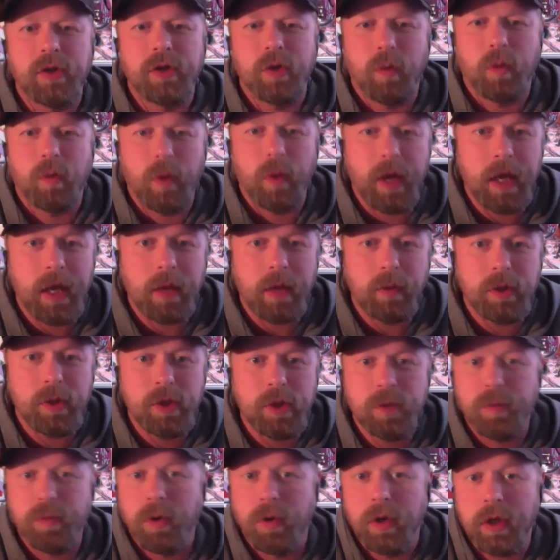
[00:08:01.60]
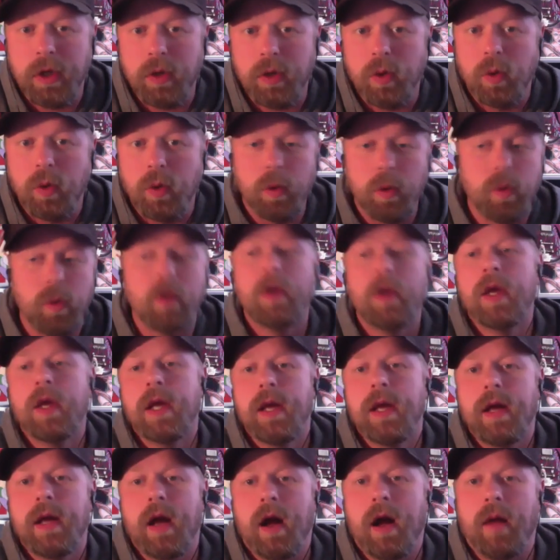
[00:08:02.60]
away, which is pretty cool.
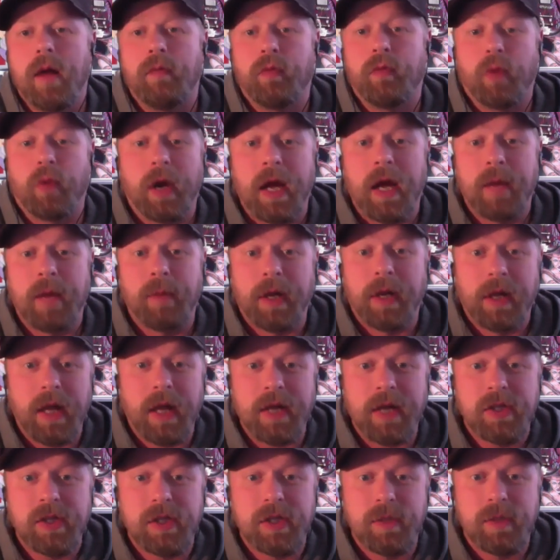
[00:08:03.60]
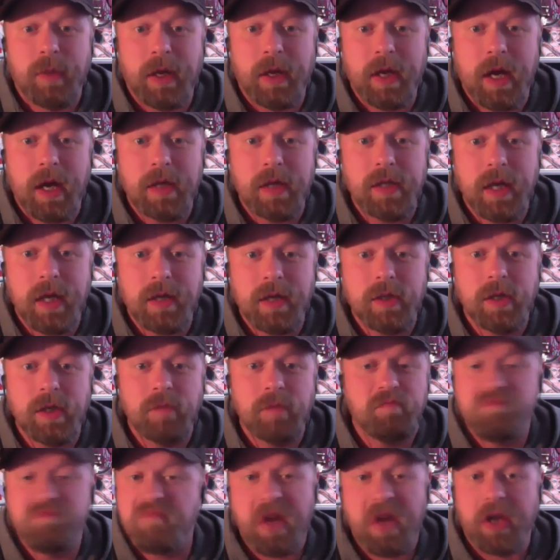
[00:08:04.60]
When I had my glasses and my contacts
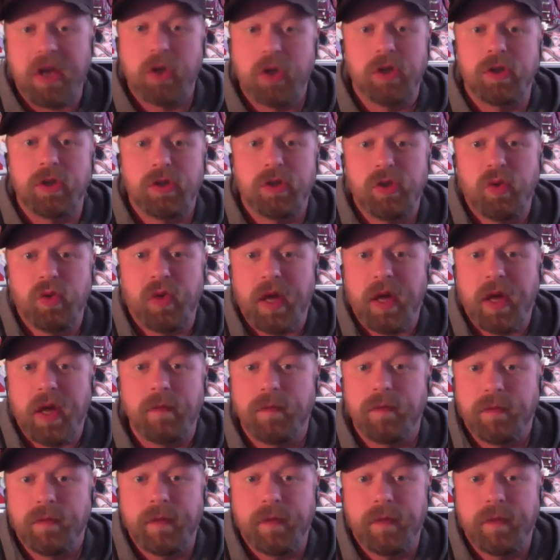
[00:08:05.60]
in, I couldn't do that.